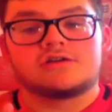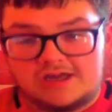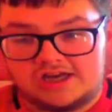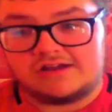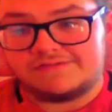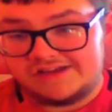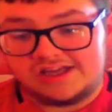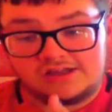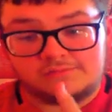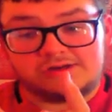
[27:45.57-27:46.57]
and I
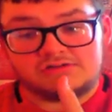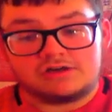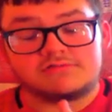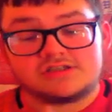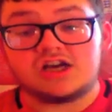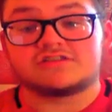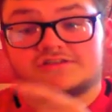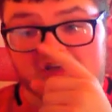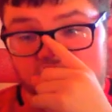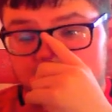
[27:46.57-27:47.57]
think he'll be the one who scores
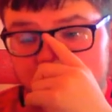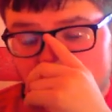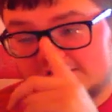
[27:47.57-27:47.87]
for United,